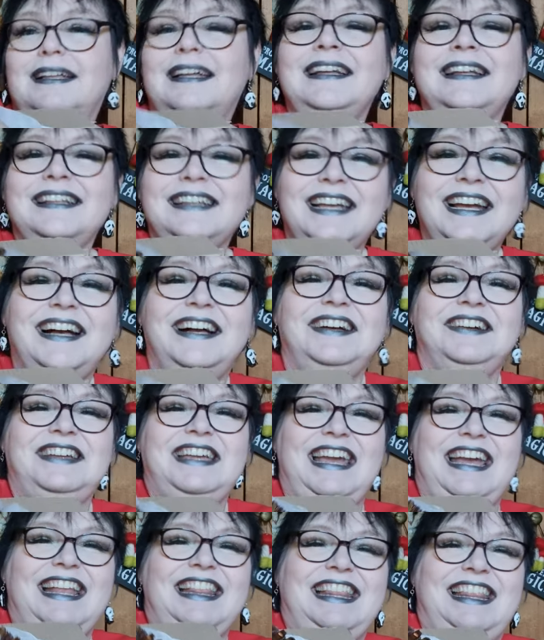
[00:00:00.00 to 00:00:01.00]
Can't
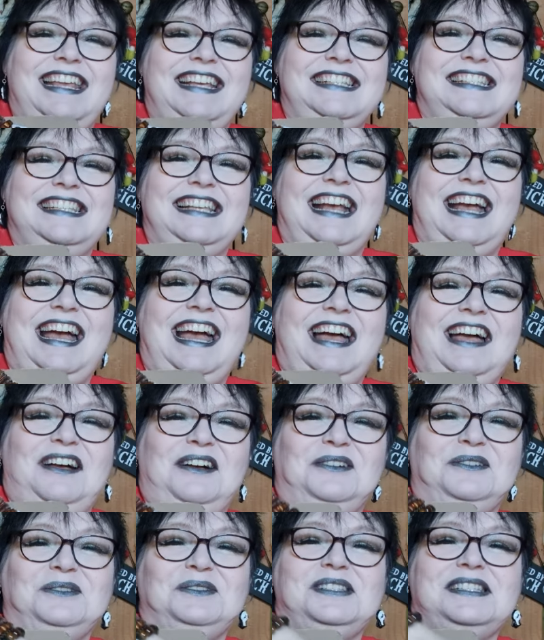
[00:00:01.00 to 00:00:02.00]
get this
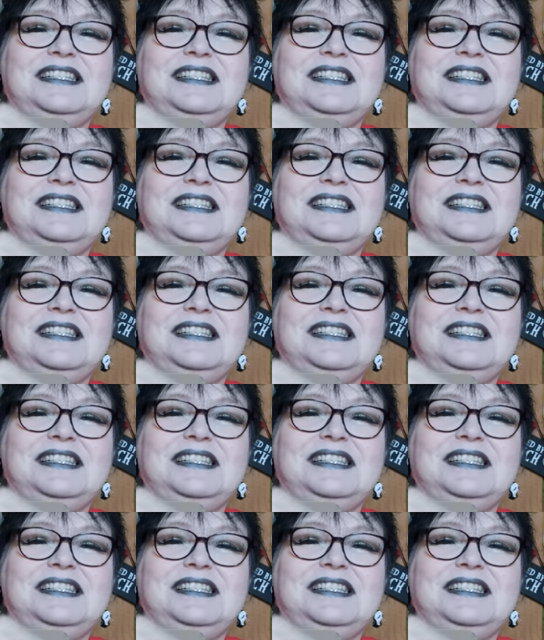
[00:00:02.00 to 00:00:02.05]
out.